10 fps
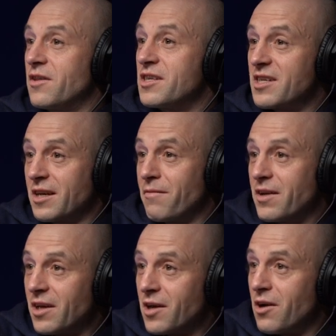The
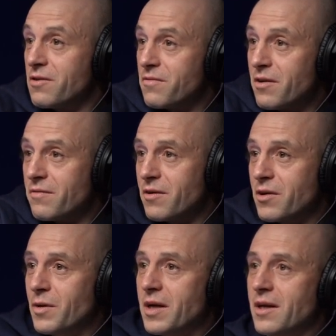significant goes very very
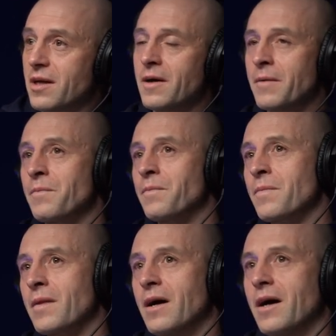quickly.
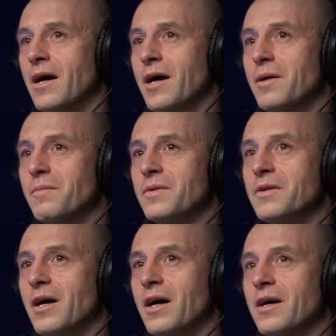Um,
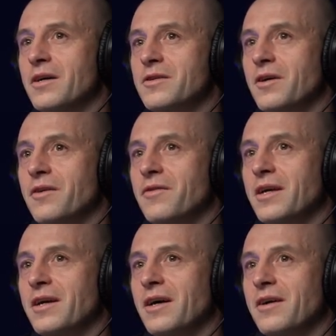so I
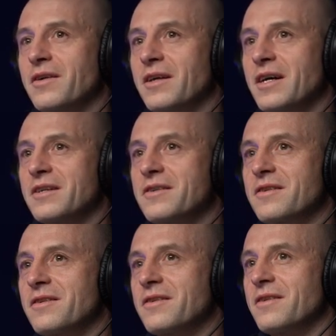think I think
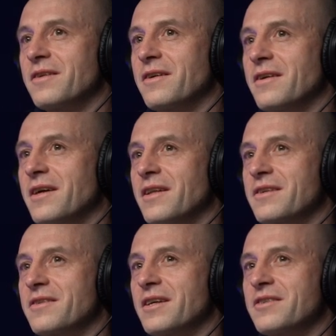that's yeah
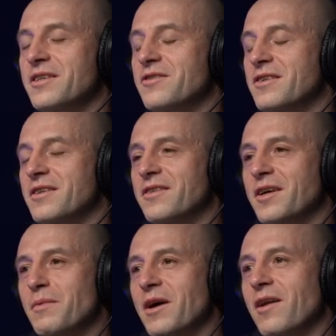that's that's the interesting
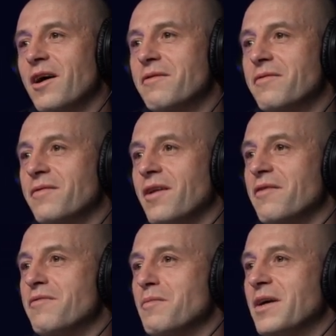thing about life
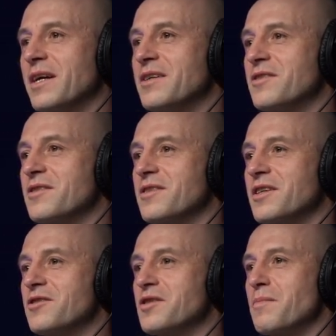life for me. It's just
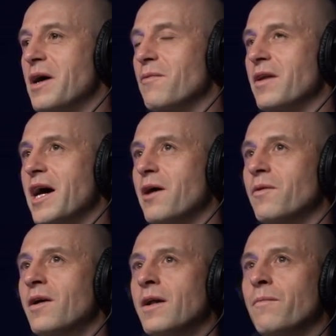it's just about now.
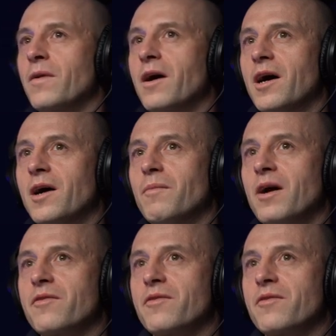Um, I